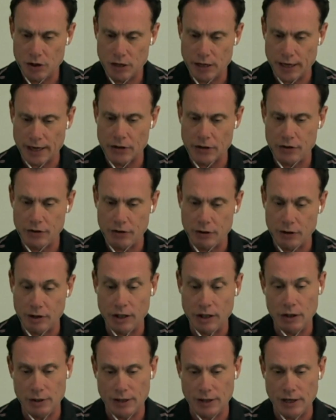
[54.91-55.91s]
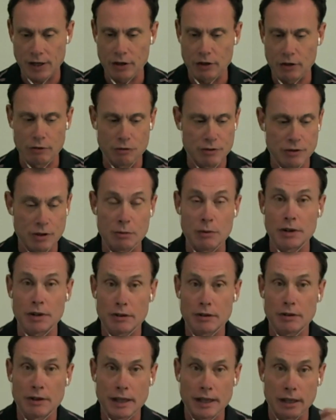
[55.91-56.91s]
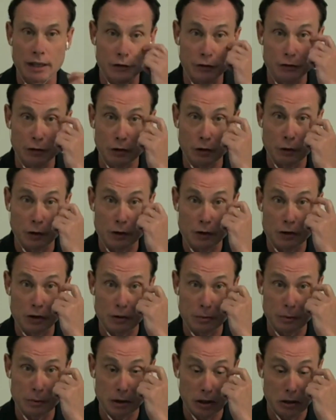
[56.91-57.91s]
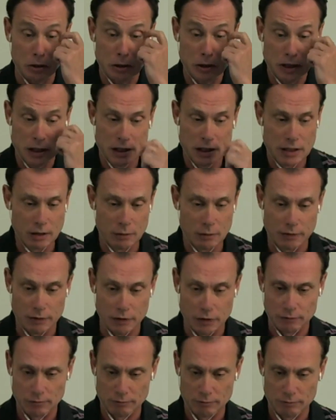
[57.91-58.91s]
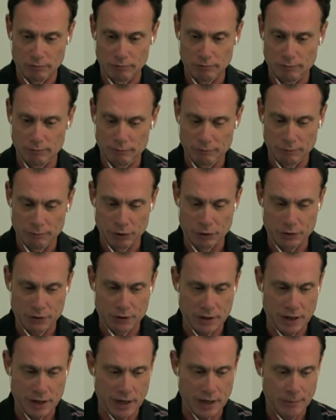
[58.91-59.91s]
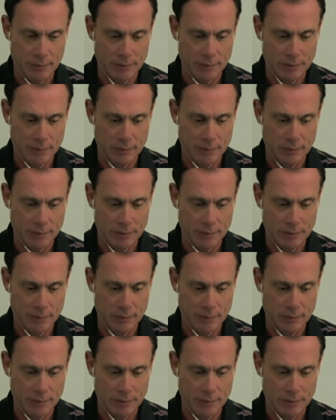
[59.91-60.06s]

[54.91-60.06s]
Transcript: Ask your thank you. Someone ask your question below. Whoever. Oh, You're welcome.